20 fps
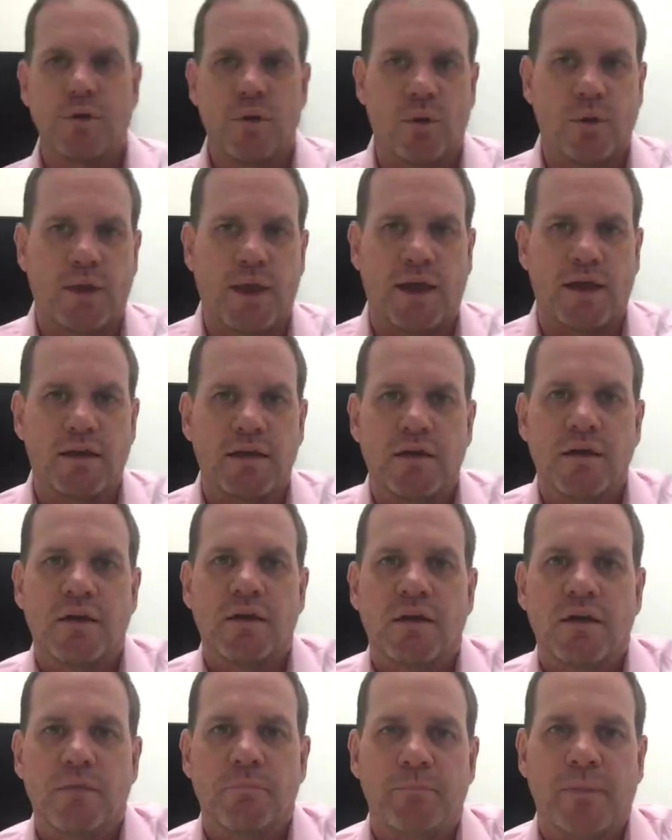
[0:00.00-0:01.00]
Okay.
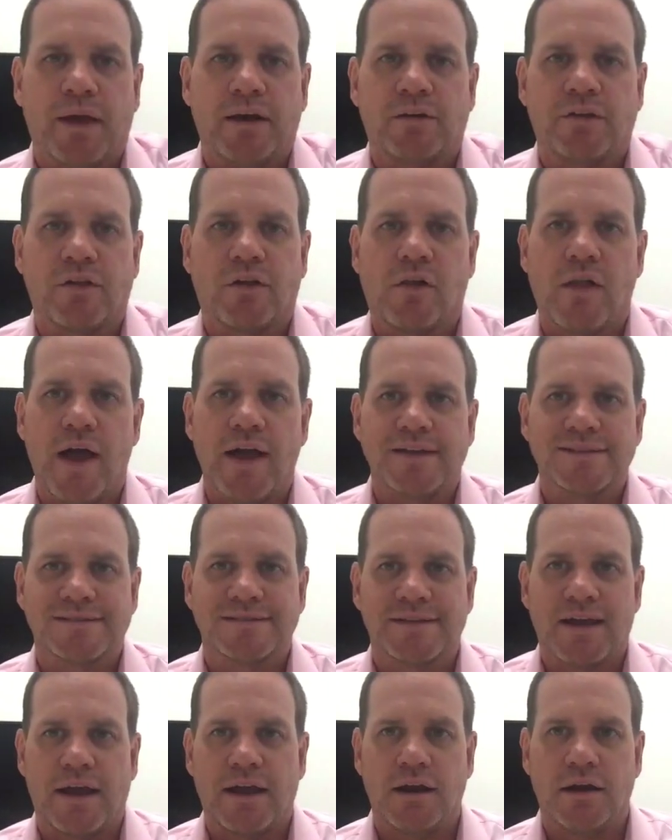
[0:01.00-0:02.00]
Made it to the client
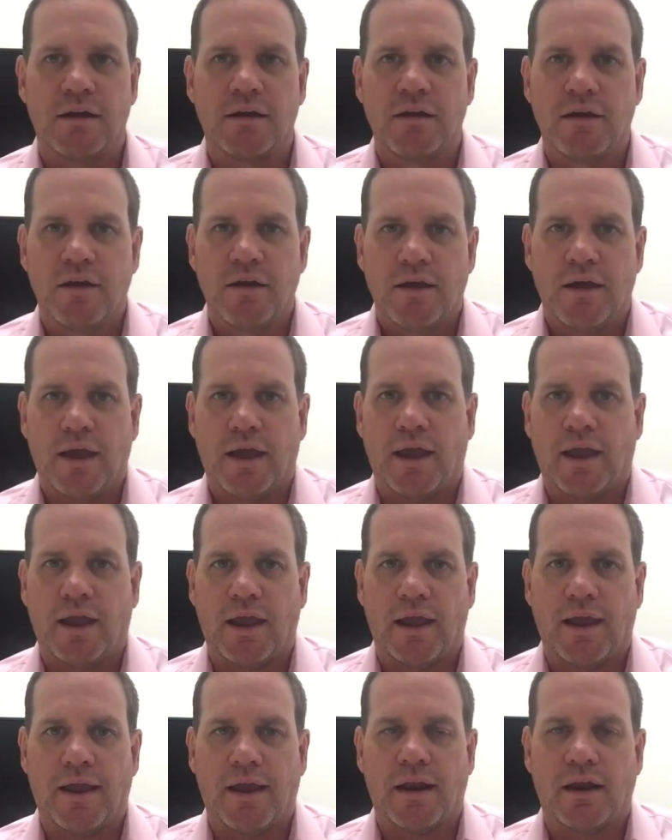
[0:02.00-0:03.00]
site,
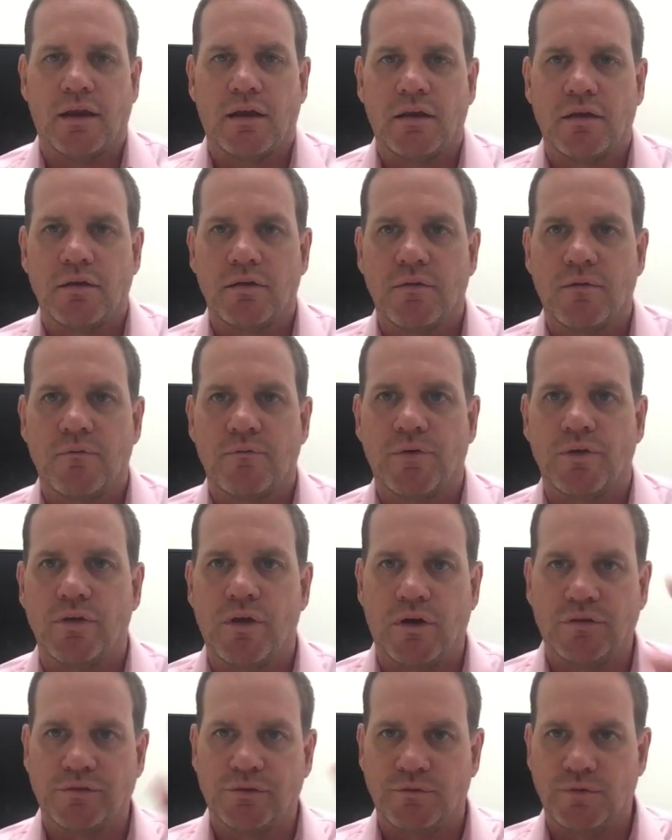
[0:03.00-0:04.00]
and for
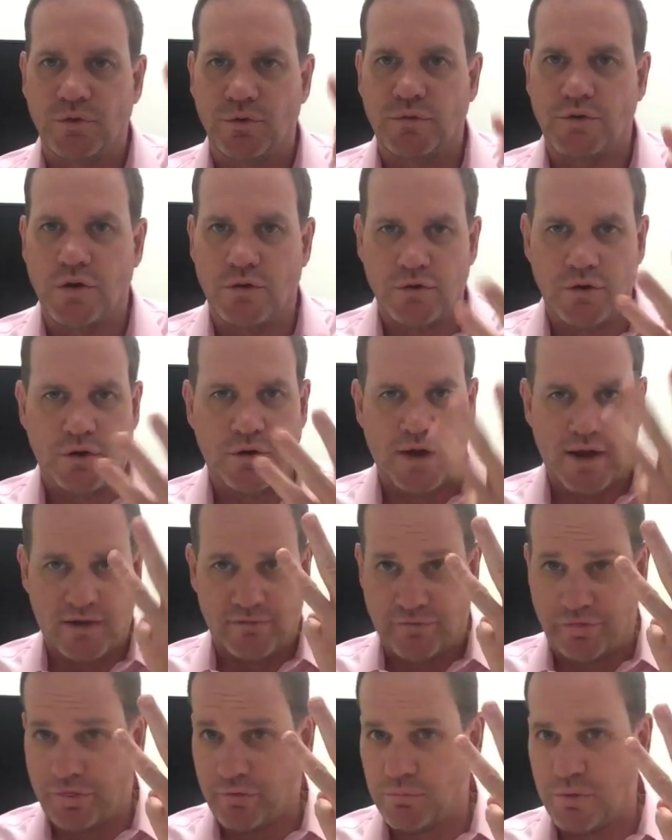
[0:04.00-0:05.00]
those of you who don't know, I
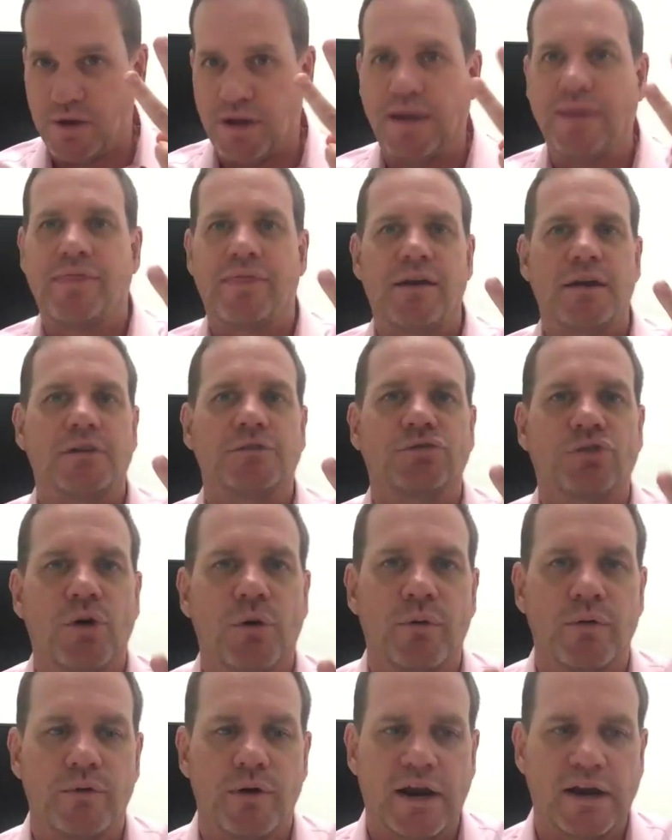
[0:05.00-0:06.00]
have three things
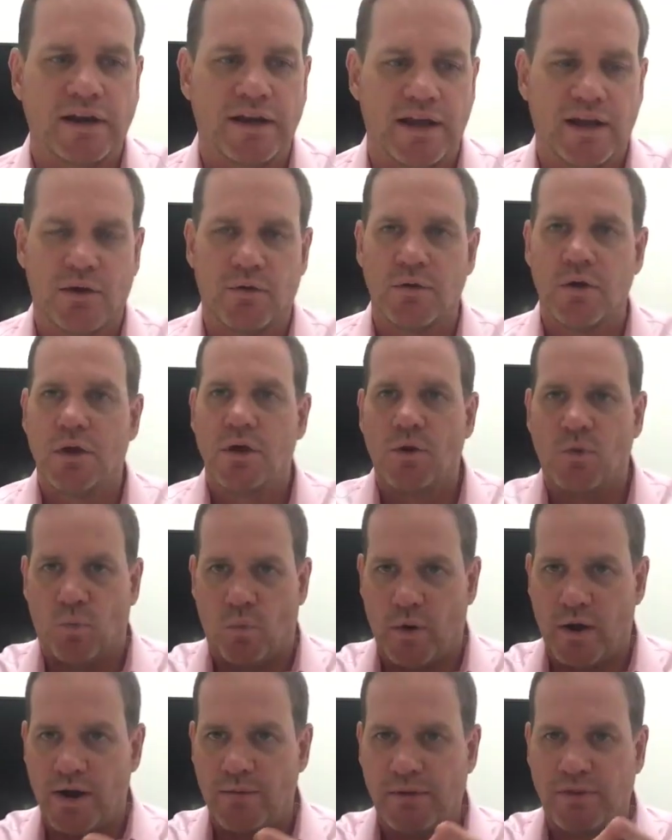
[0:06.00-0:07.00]
going right now.
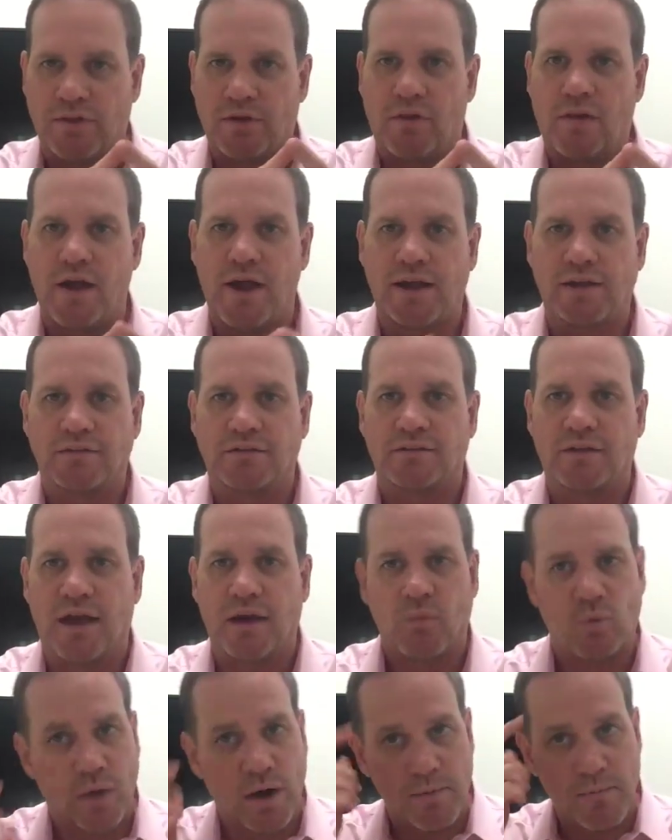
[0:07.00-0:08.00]
One, I'm at the client
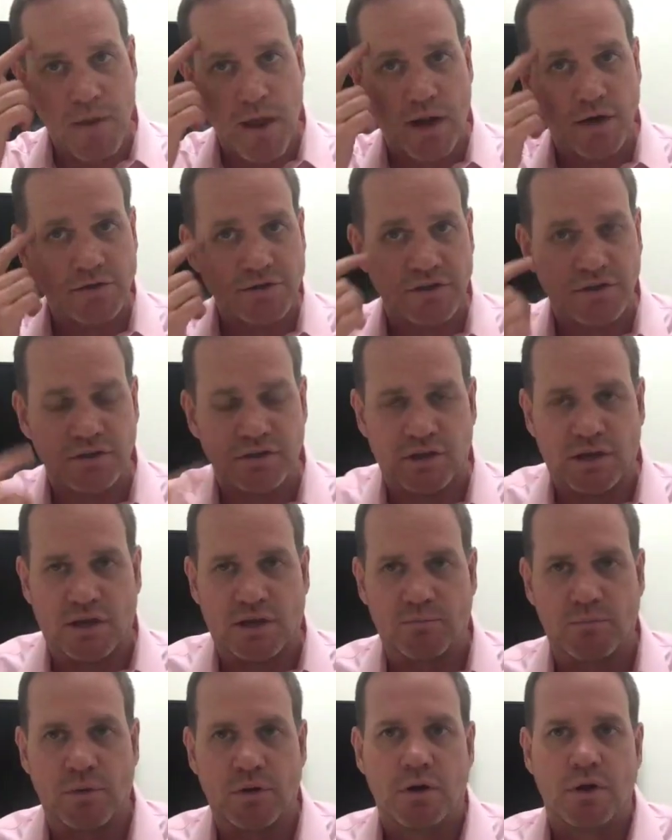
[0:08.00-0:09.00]
site where I manage a
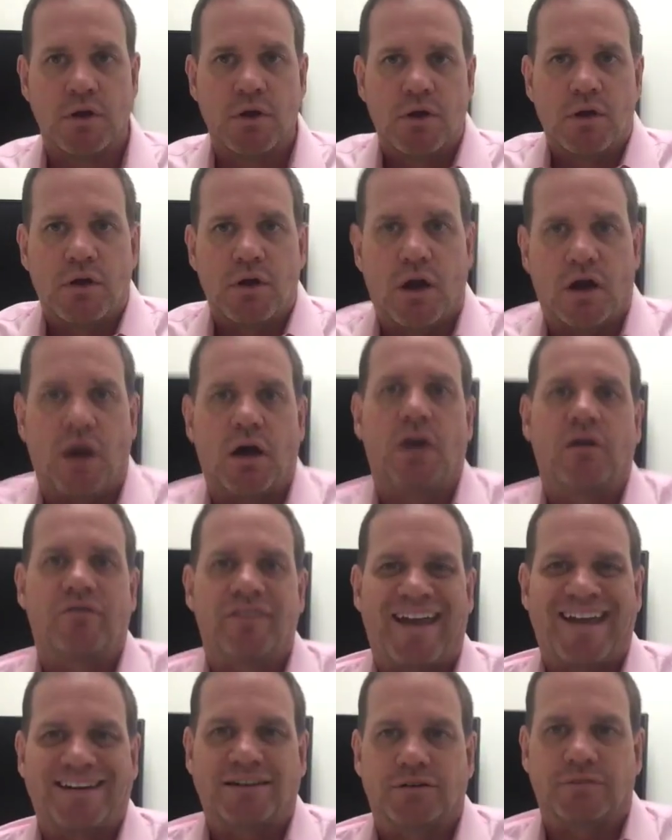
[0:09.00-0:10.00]
team of
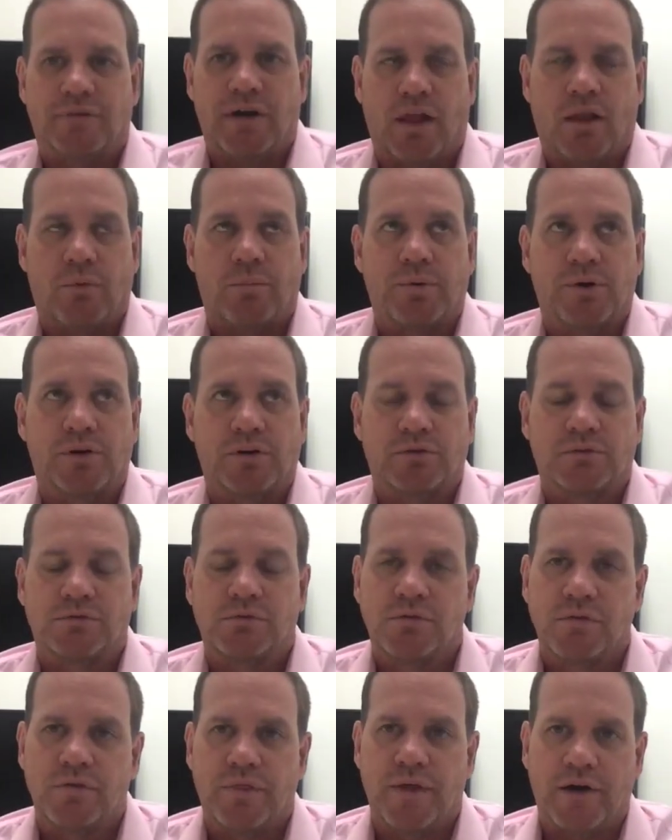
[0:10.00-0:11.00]
eight
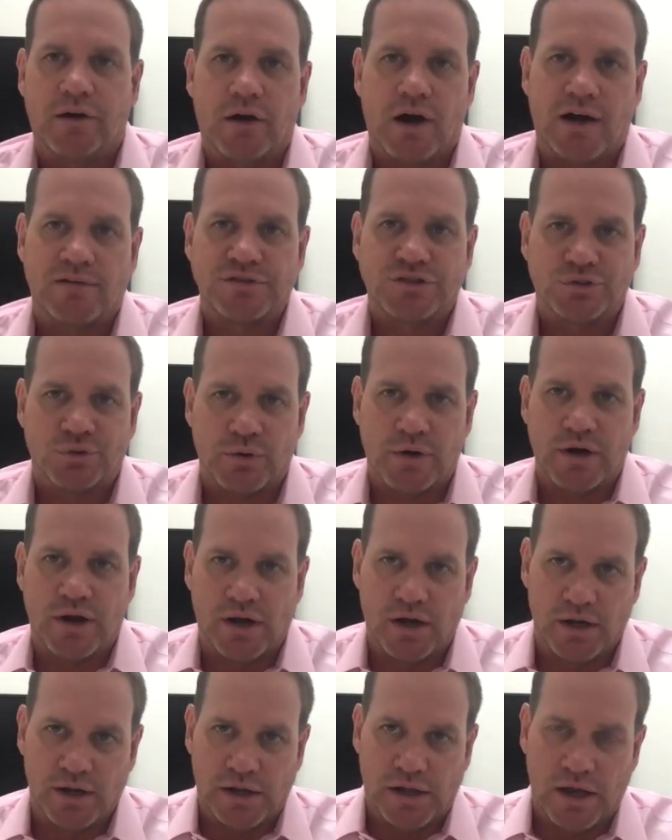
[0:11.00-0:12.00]
developers. They're offshore in
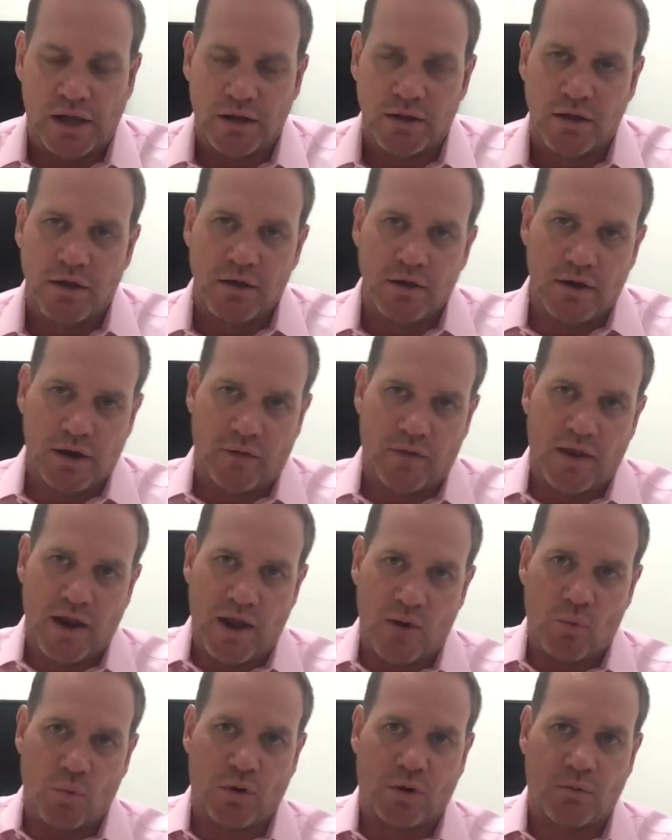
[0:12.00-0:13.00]
India. And then
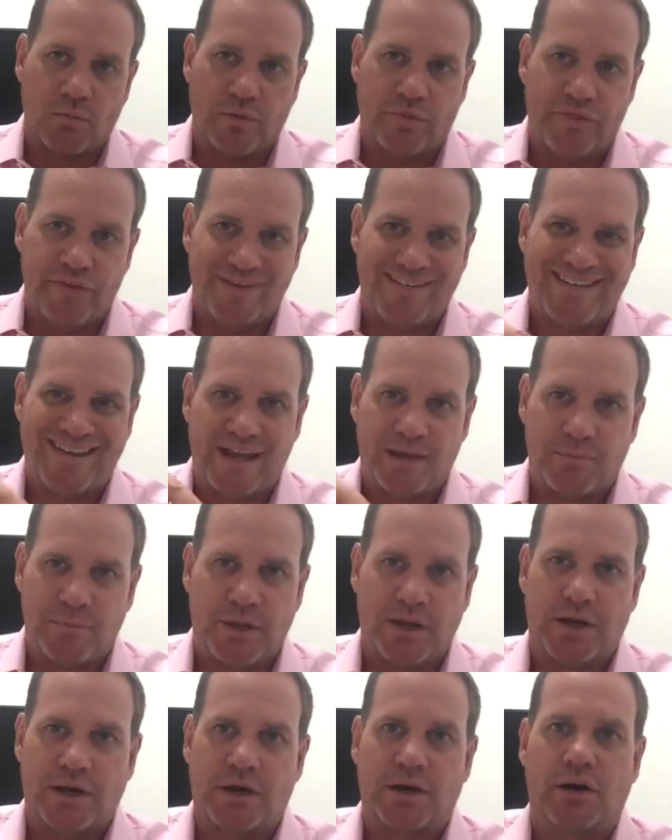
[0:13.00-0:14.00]
I work with the team
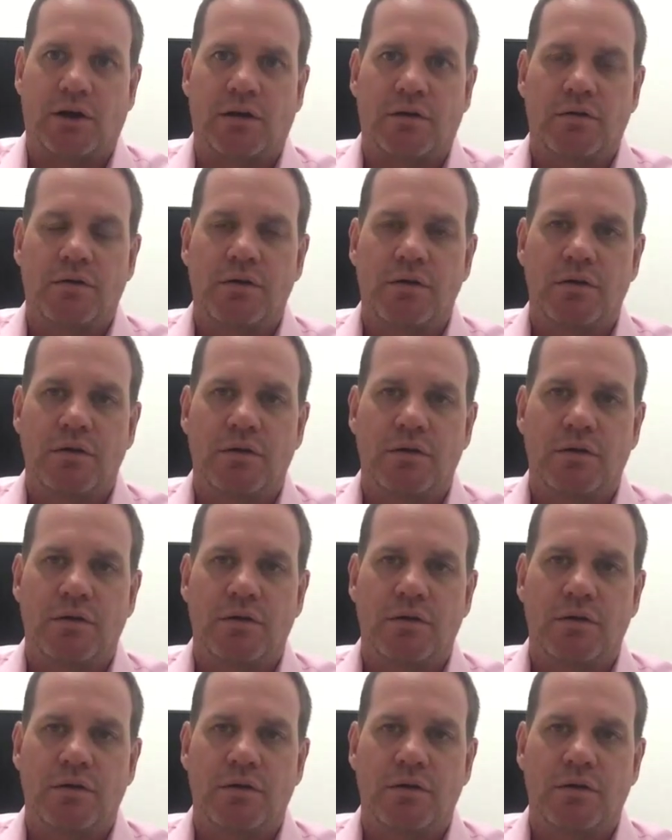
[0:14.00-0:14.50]
here